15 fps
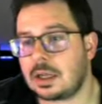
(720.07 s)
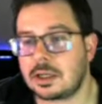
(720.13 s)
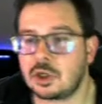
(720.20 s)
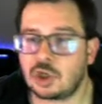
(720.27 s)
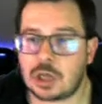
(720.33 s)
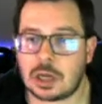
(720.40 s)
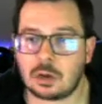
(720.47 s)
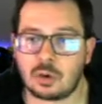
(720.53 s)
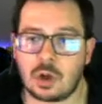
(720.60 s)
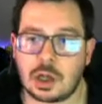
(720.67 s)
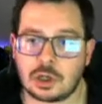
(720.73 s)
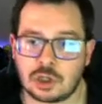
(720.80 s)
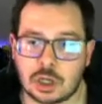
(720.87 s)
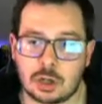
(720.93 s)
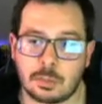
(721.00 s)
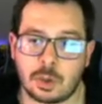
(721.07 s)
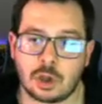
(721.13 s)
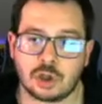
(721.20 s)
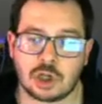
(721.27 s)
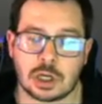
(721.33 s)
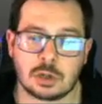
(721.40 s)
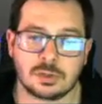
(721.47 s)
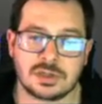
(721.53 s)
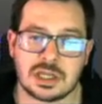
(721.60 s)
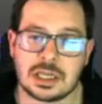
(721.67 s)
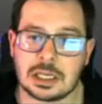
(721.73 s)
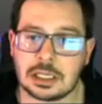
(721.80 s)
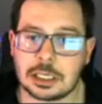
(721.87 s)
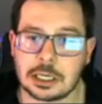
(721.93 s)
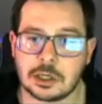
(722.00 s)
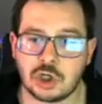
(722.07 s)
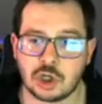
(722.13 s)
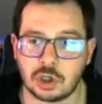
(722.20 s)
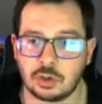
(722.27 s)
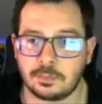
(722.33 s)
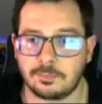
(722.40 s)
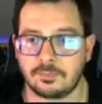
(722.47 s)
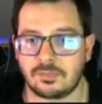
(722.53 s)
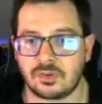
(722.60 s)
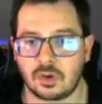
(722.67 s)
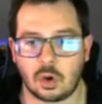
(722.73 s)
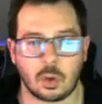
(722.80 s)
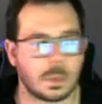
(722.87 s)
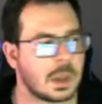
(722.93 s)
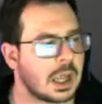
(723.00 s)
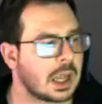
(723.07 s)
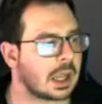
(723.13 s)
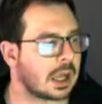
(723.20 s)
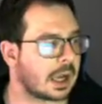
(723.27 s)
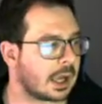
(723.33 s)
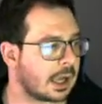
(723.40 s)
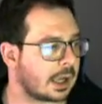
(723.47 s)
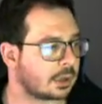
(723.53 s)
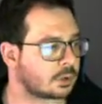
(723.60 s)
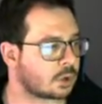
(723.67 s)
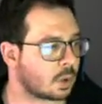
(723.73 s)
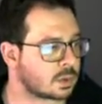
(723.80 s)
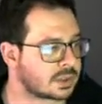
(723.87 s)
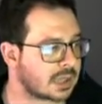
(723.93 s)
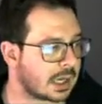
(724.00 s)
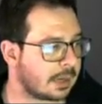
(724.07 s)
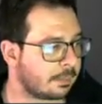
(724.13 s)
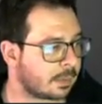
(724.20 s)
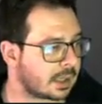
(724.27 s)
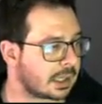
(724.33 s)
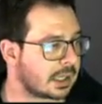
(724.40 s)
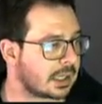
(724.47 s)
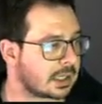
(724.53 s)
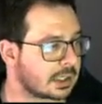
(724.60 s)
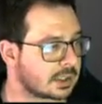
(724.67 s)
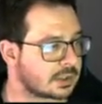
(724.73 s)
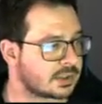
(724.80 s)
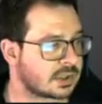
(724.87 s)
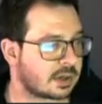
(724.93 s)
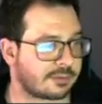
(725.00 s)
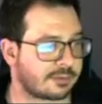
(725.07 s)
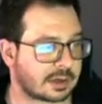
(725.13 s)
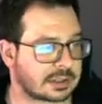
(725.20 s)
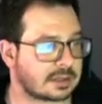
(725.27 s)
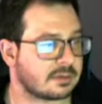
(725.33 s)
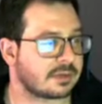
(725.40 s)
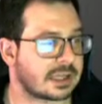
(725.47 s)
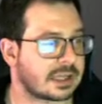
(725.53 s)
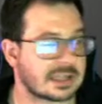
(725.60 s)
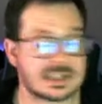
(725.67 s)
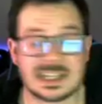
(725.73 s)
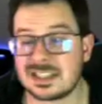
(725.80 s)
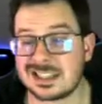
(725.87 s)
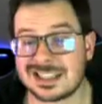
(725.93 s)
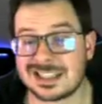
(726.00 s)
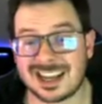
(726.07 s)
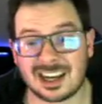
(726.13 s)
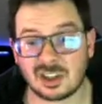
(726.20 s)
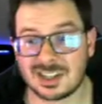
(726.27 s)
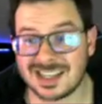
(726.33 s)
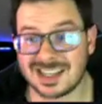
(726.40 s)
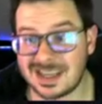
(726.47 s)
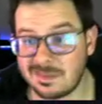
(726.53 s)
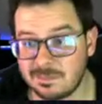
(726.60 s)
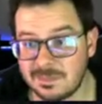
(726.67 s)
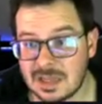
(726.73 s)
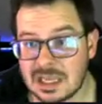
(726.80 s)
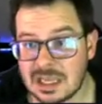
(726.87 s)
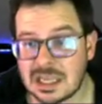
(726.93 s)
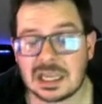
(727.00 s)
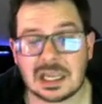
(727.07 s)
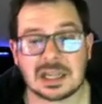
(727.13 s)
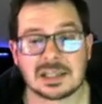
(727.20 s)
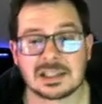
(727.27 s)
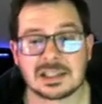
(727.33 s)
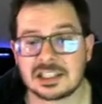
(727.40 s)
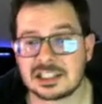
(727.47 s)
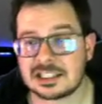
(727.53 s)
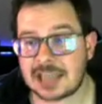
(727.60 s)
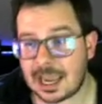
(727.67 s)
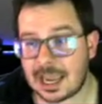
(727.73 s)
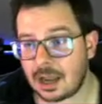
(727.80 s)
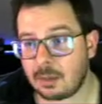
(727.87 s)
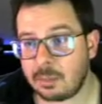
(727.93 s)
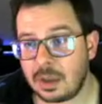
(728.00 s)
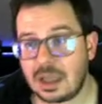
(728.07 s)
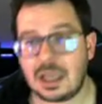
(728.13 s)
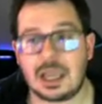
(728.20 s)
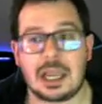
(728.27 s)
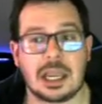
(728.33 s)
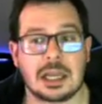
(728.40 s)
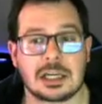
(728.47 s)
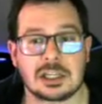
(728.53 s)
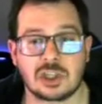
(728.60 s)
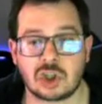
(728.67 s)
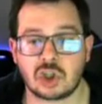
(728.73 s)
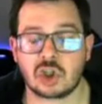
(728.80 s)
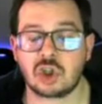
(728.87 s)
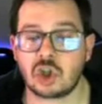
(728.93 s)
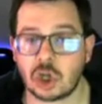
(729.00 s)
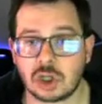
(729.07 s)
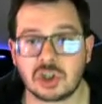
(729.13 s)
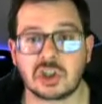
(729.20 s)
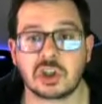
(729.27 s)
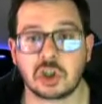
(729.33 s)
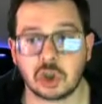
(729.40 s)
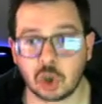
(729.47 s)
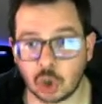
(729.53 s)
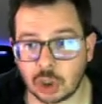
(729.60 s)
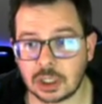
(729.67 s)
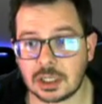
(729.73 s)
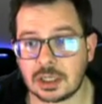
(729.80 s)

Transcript: Shadow Claw, Shadow Ball, Shadow Sneak, and King Shield. So Ghost type is effective against his entire team. It's stab and it's just good.